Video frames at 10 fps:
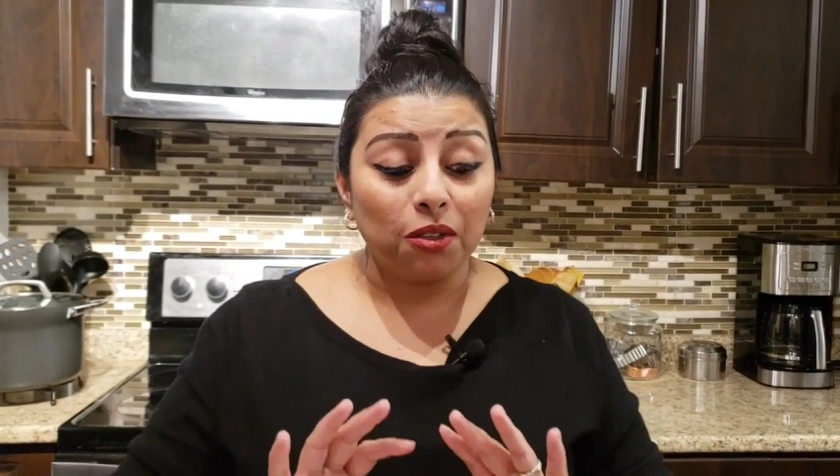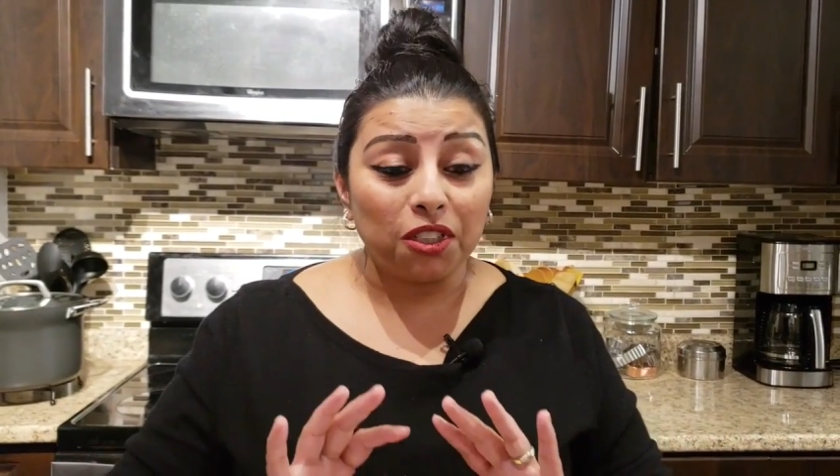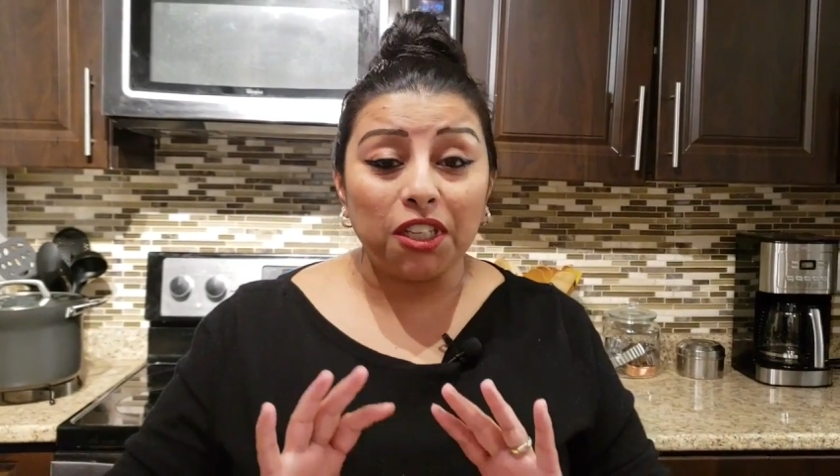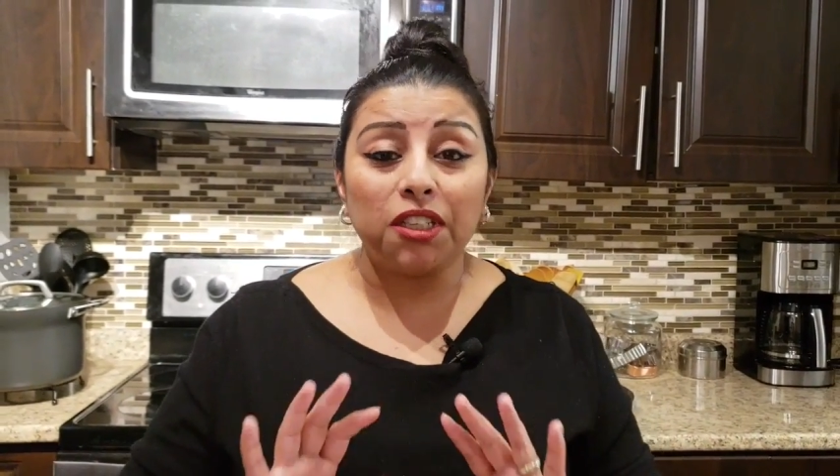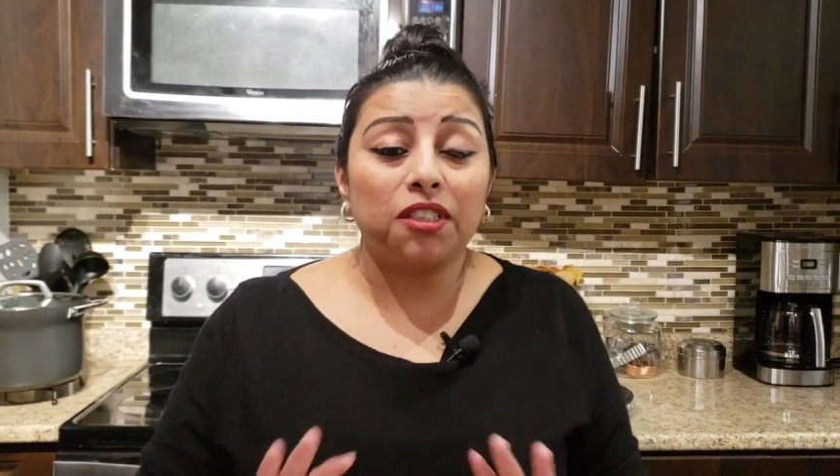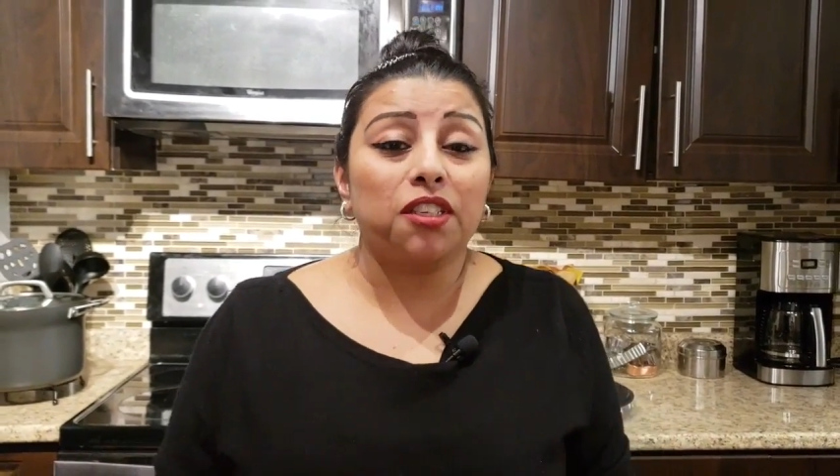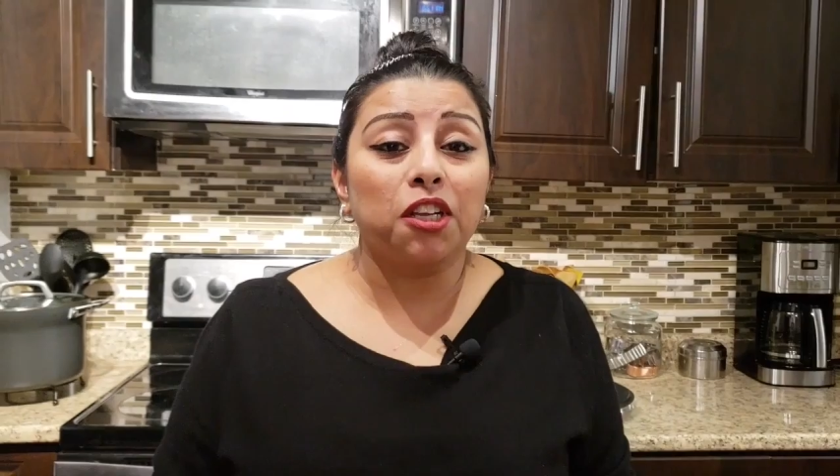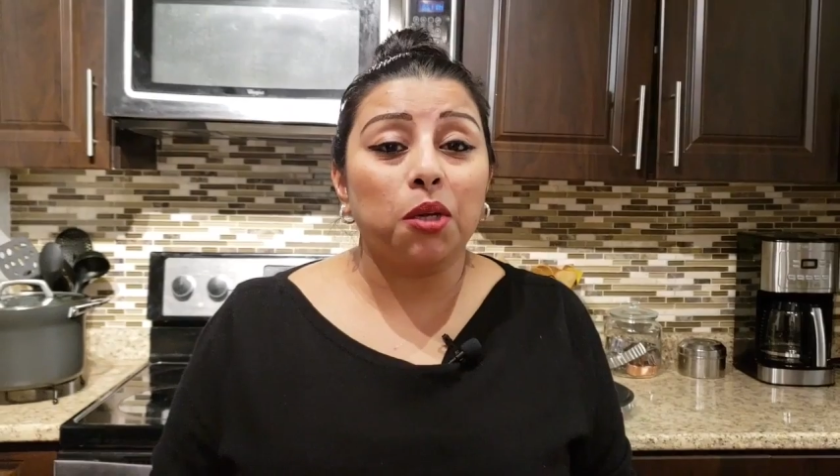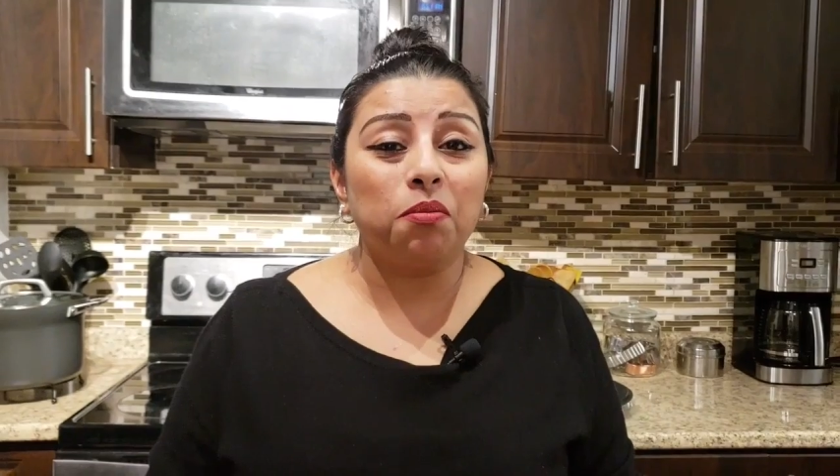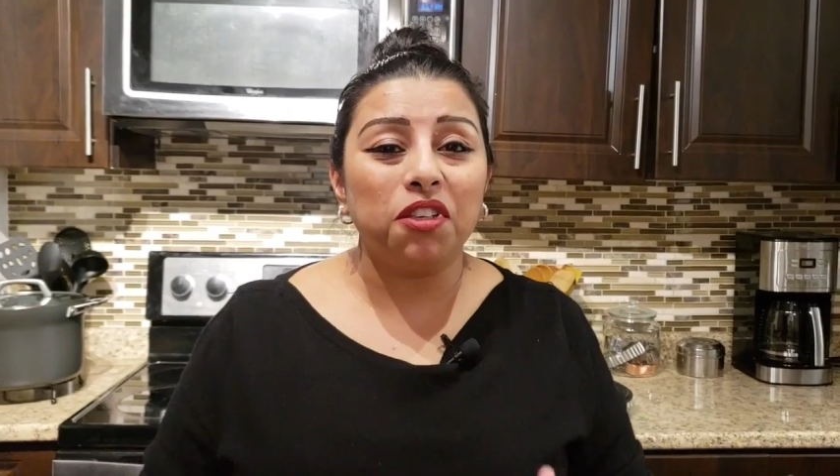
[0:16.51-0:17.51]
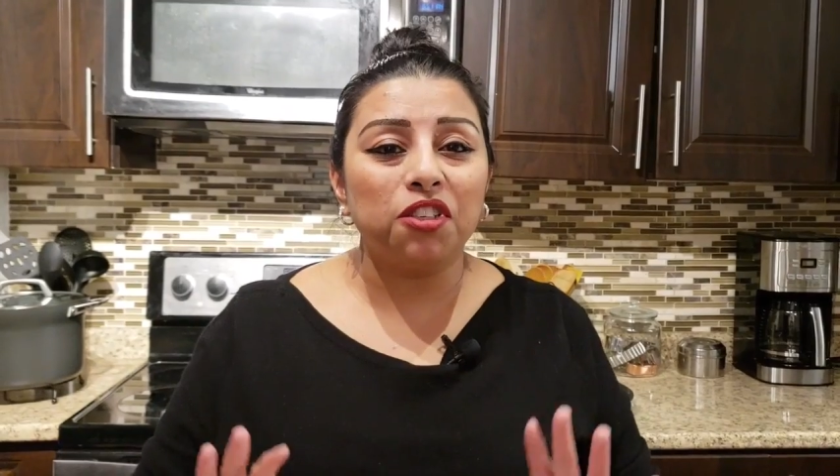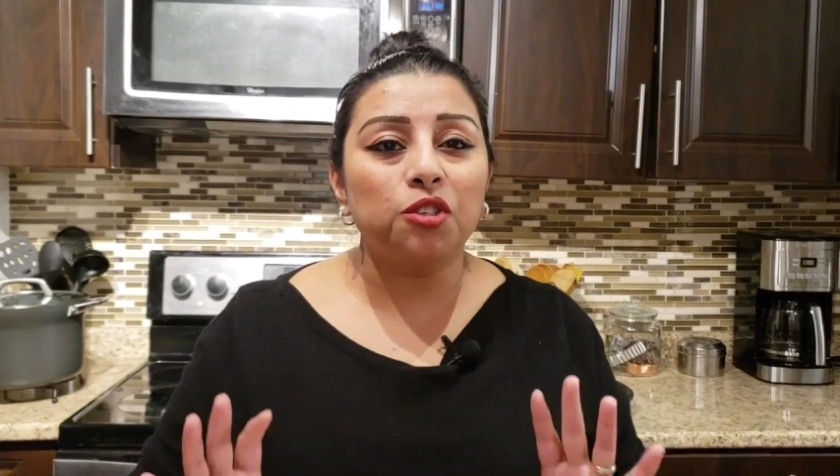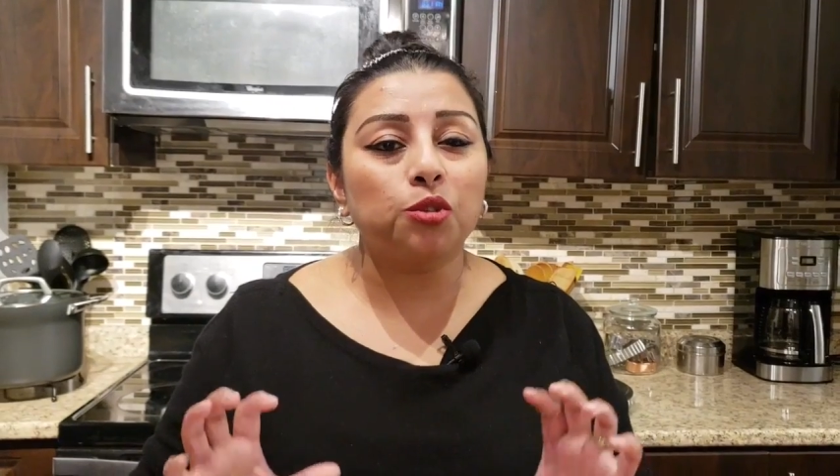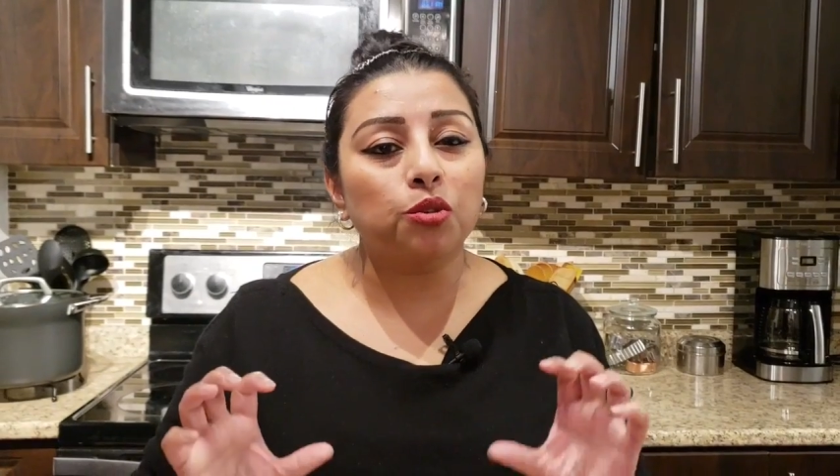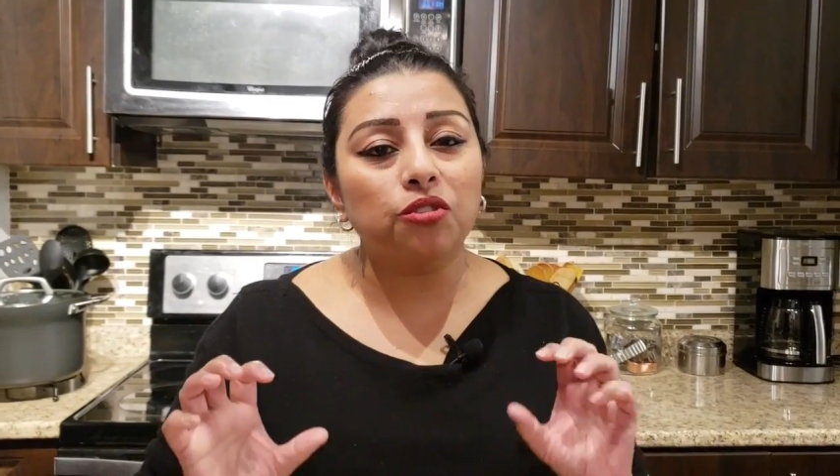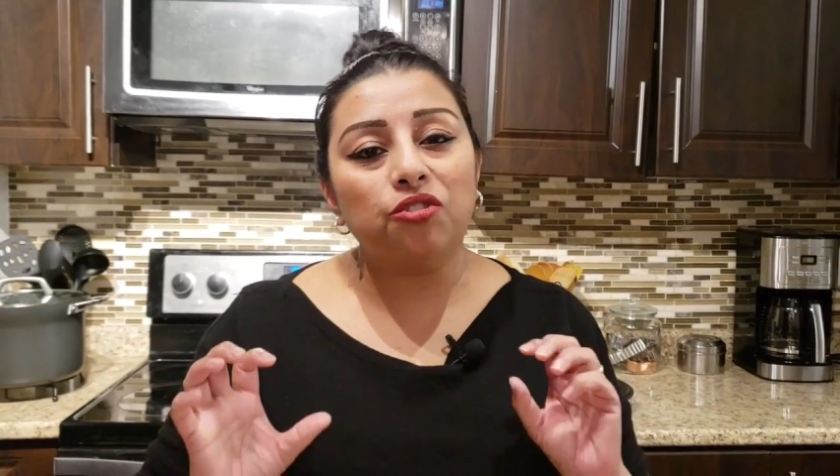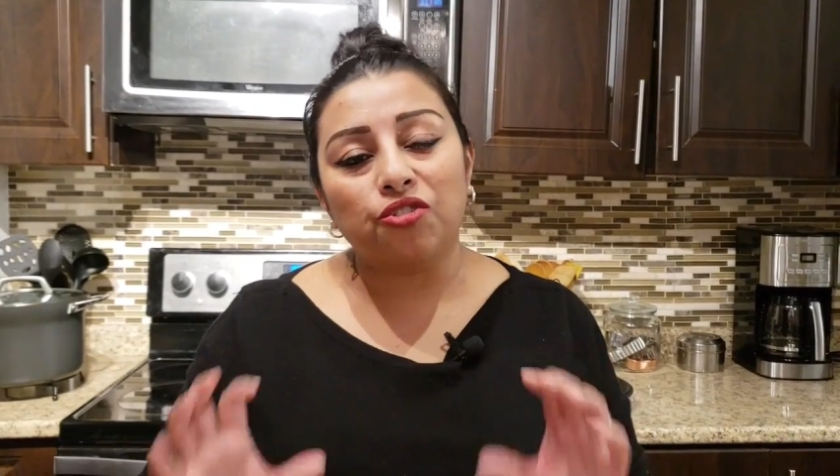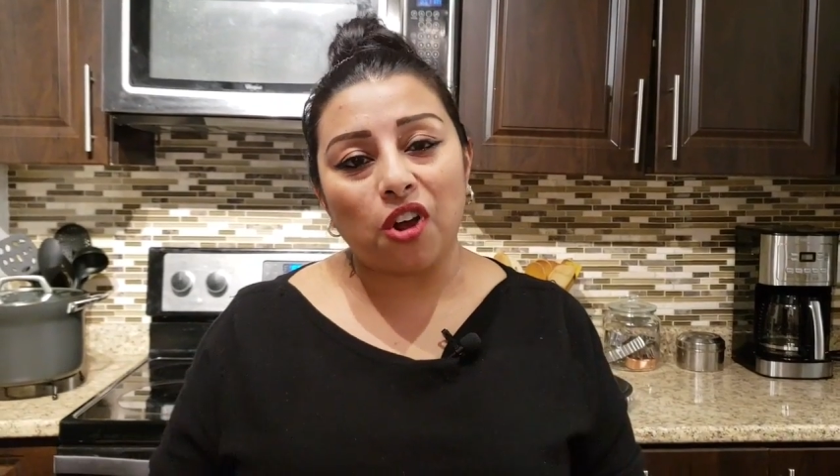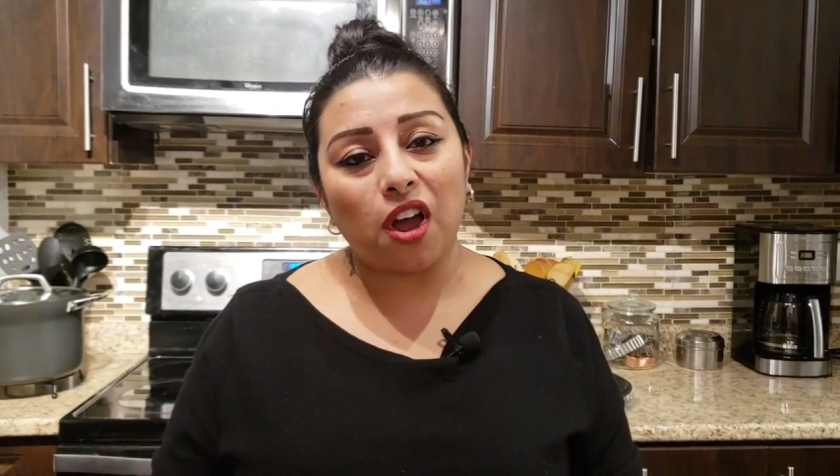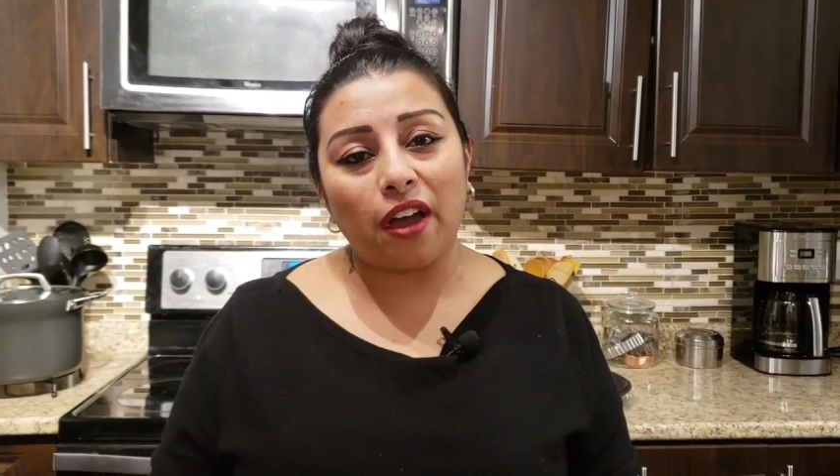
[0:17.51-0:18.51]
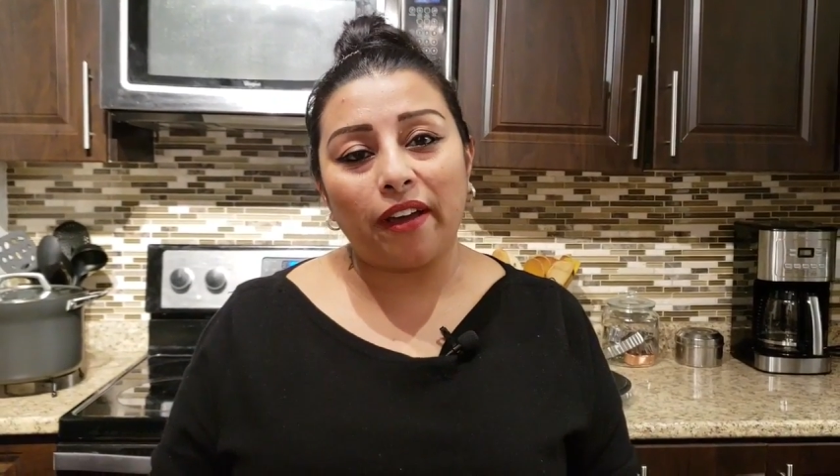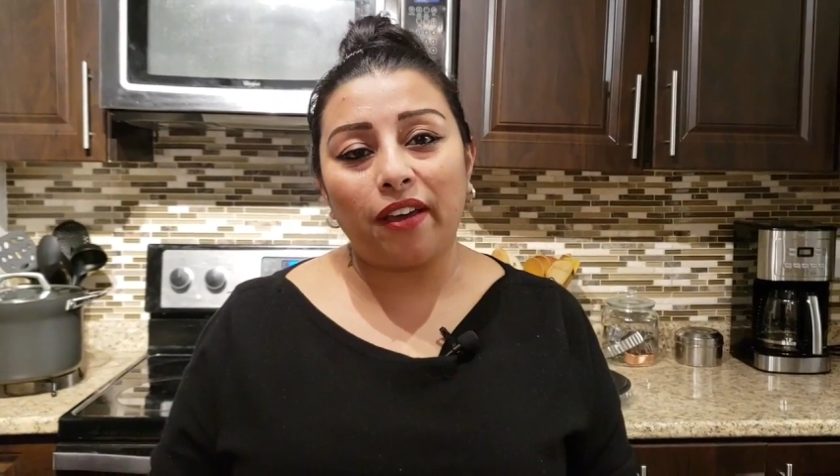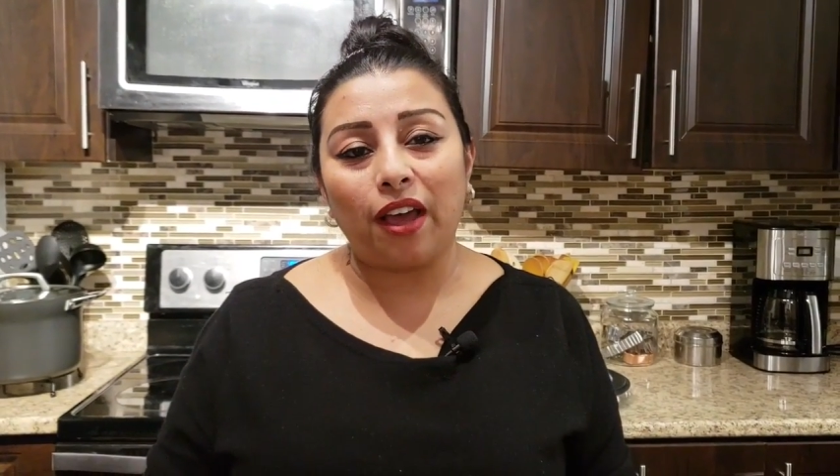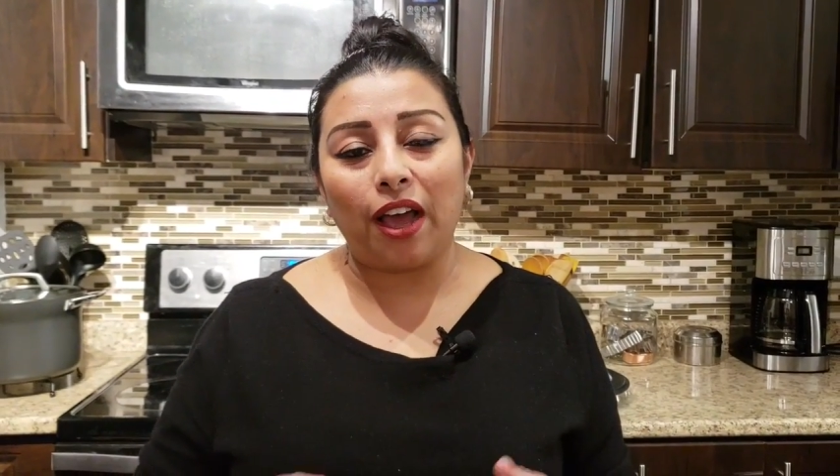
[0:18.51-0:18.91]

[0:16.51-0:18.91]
It's gonna be so dry